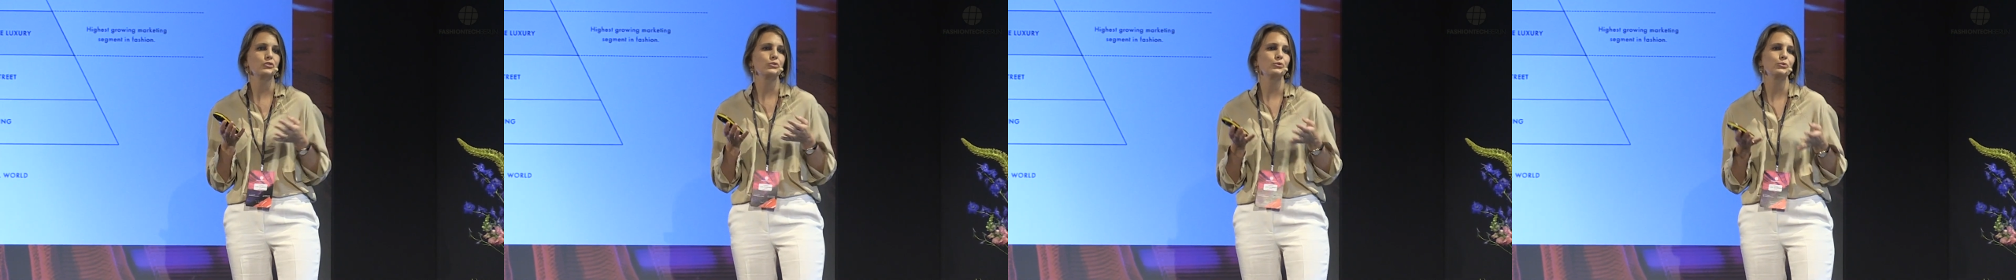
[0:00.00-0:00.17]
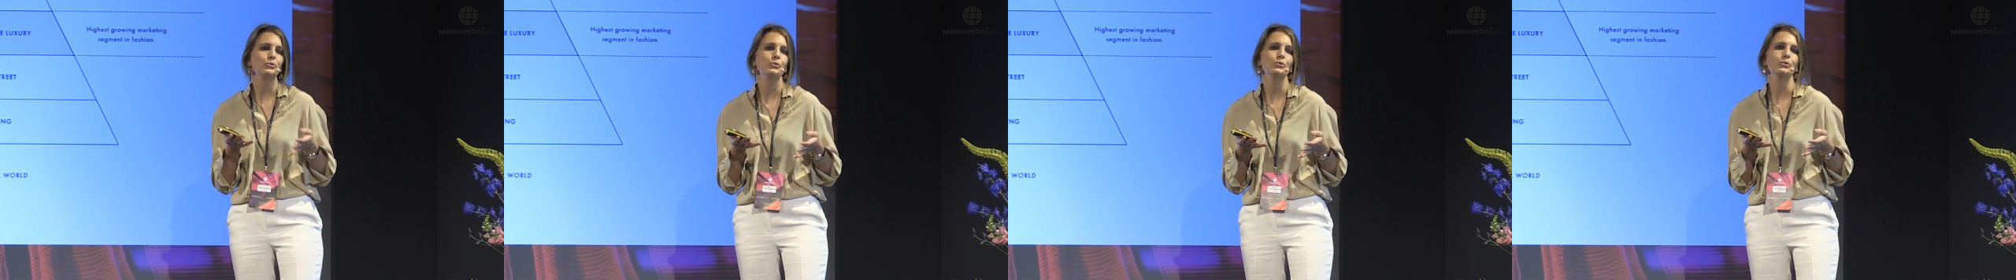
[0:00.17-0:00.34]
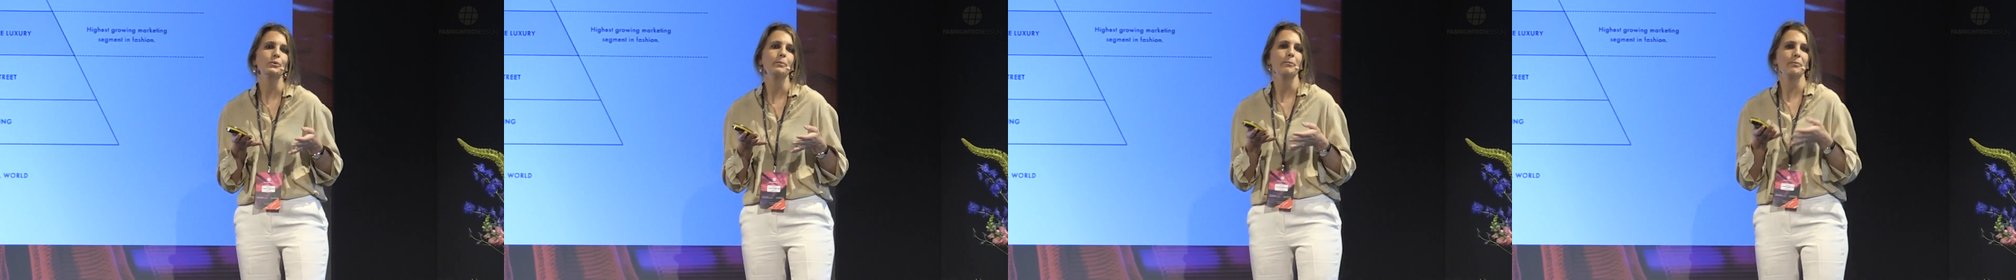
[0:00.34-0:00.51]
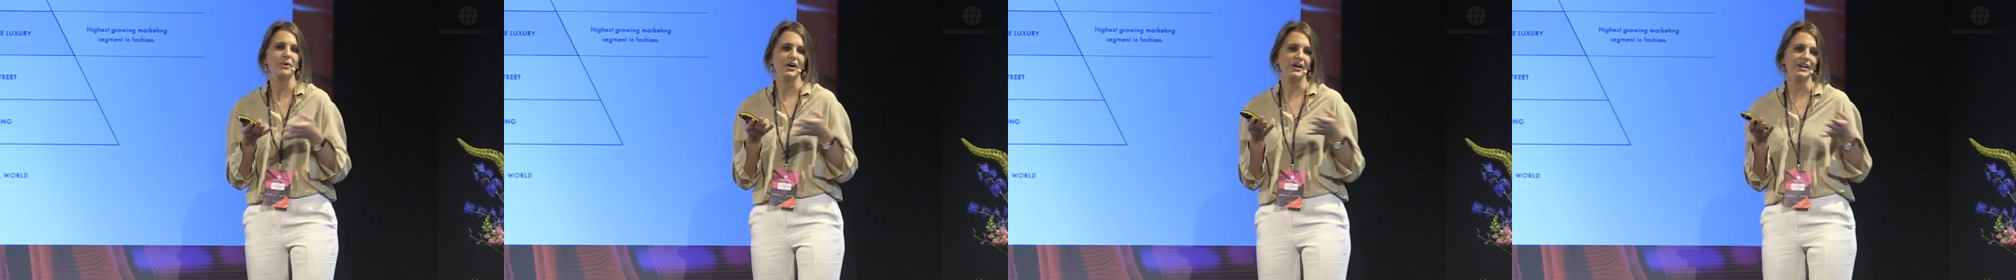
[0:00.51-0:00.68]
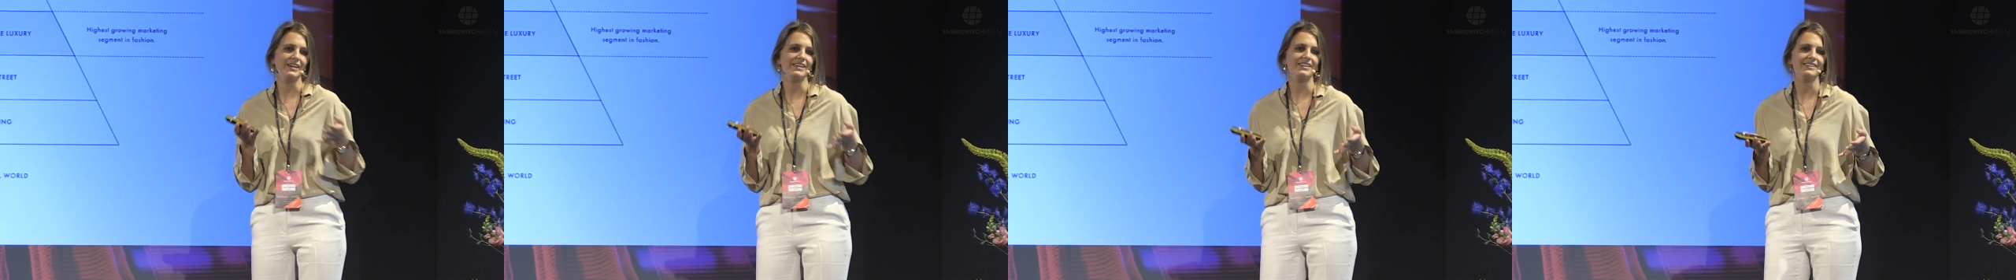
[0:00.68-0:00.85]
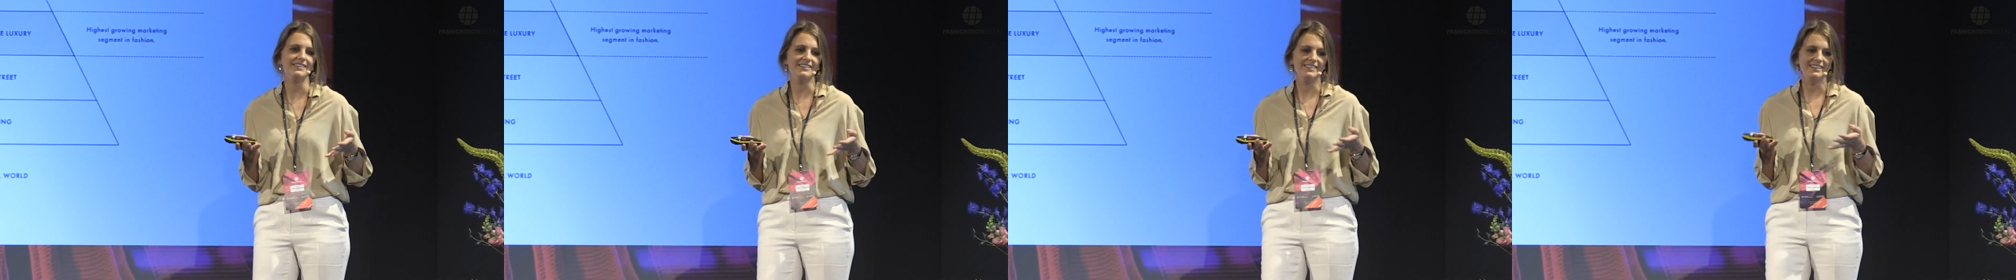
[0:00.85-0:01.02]
shoe
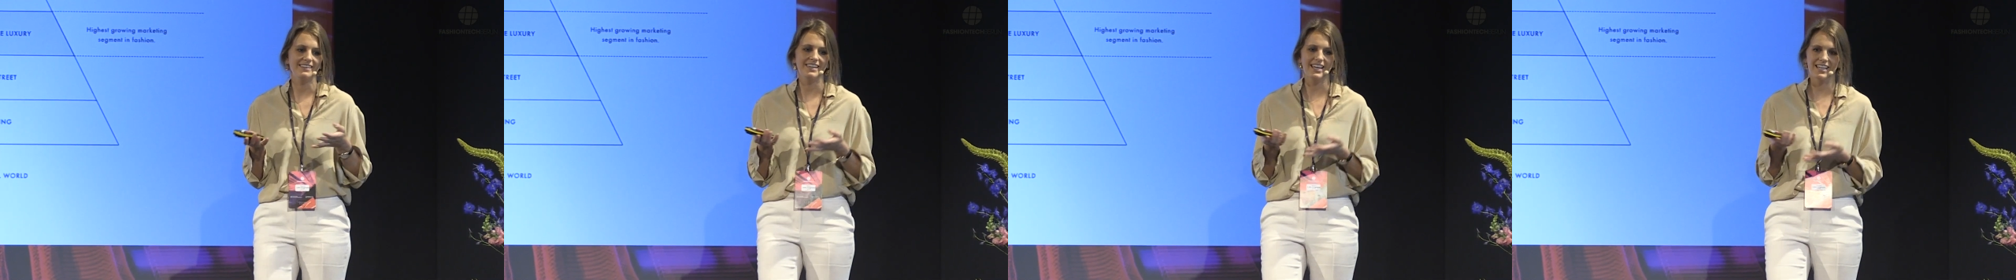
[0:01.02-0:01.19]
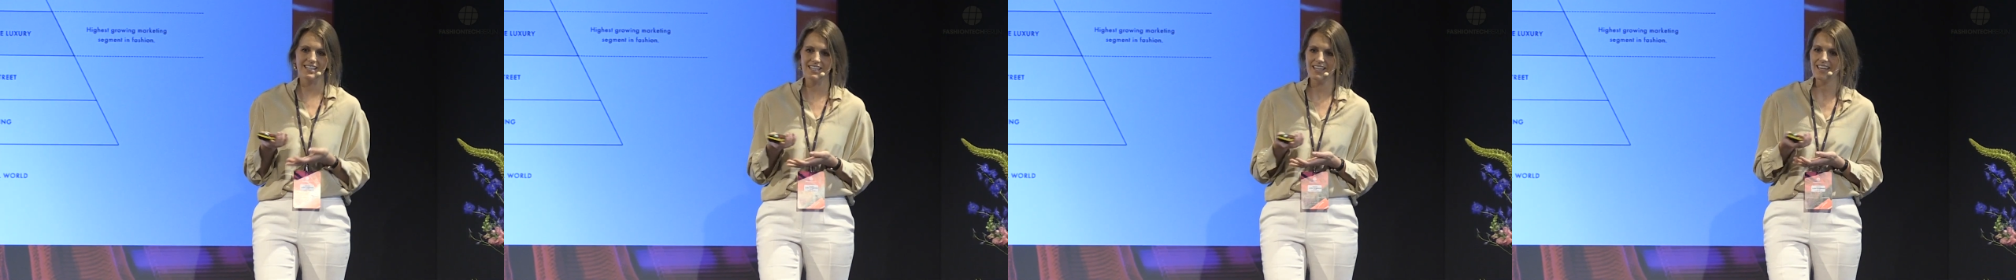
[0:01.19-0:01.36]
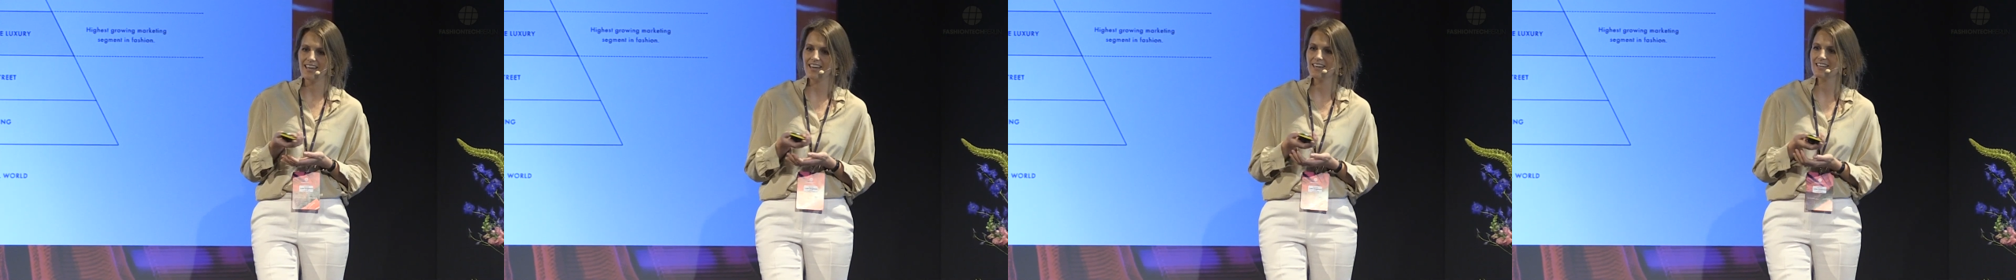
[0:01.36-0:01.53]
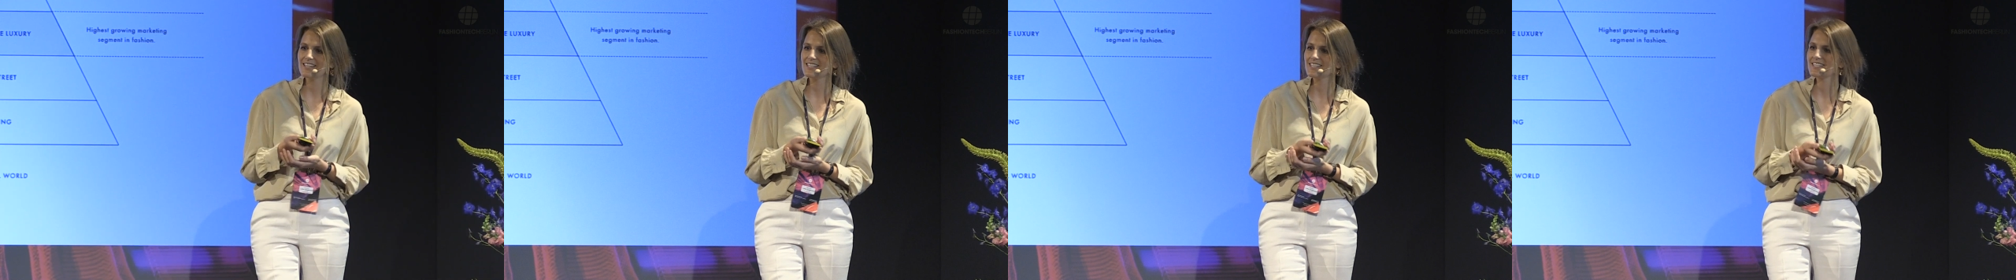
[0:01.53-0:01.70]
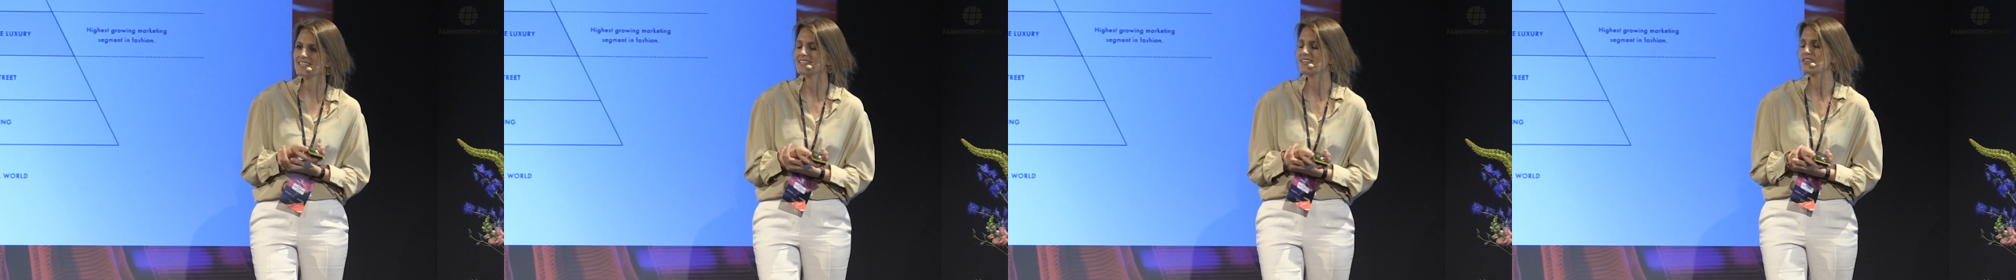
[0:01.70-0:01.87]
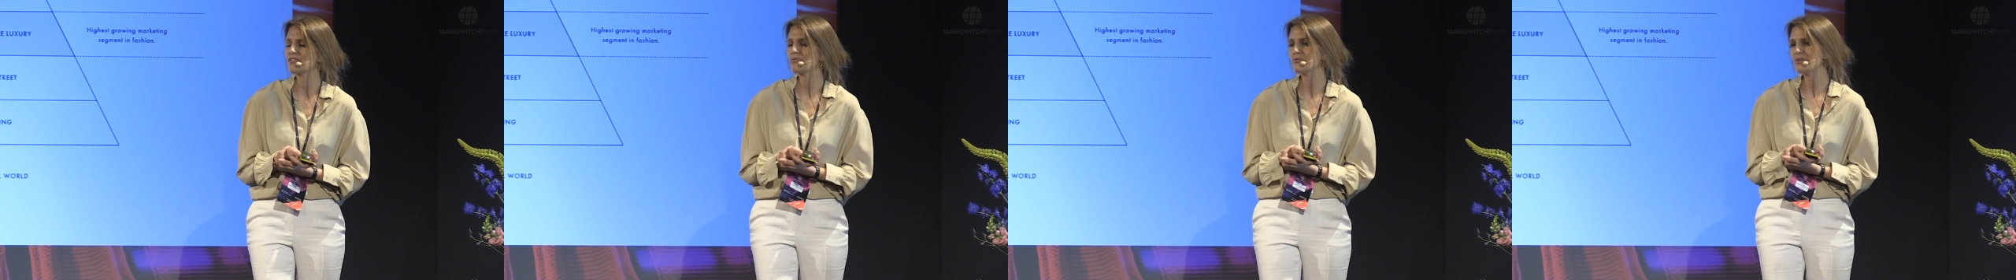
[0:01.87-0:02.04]
market in that case
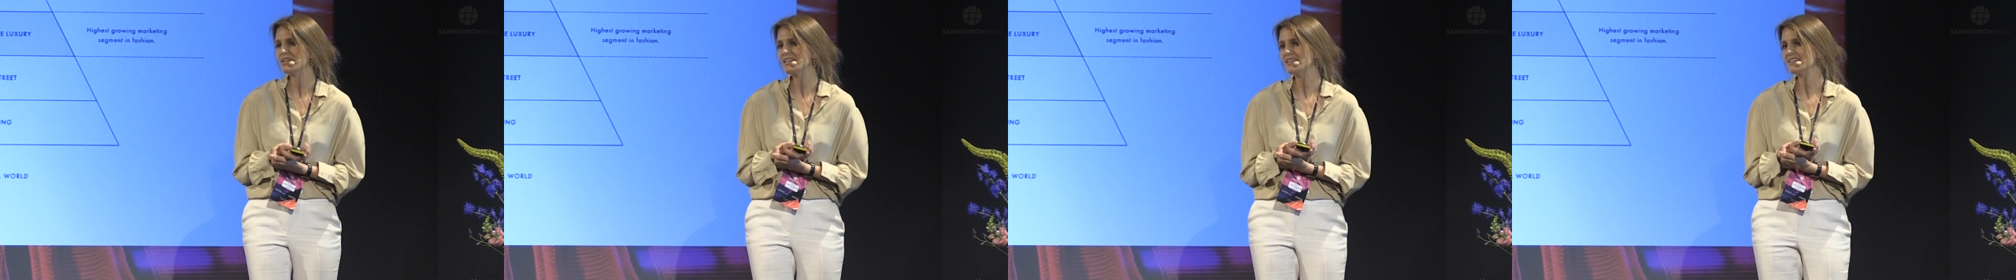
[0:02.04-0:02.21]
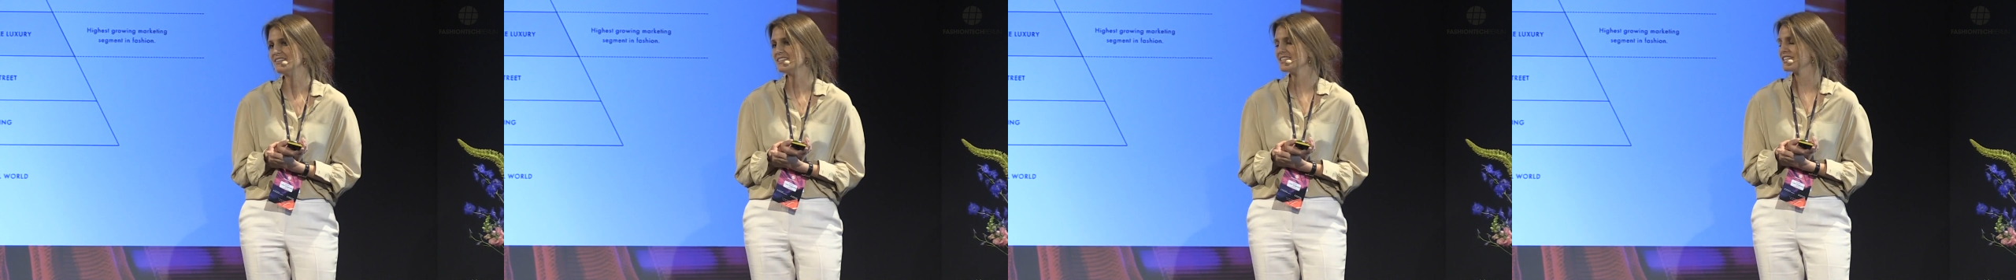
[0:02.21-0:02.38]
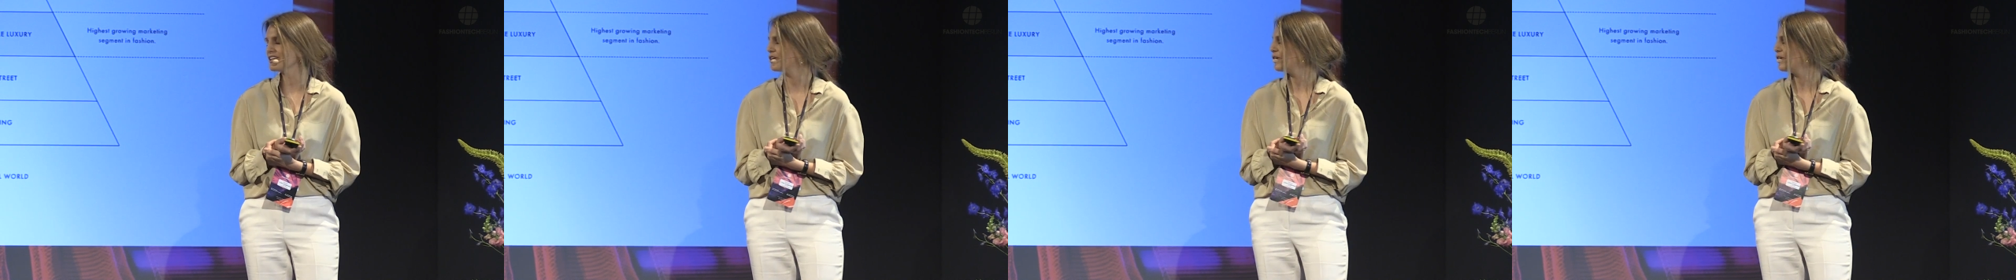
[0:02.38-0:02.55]
3 years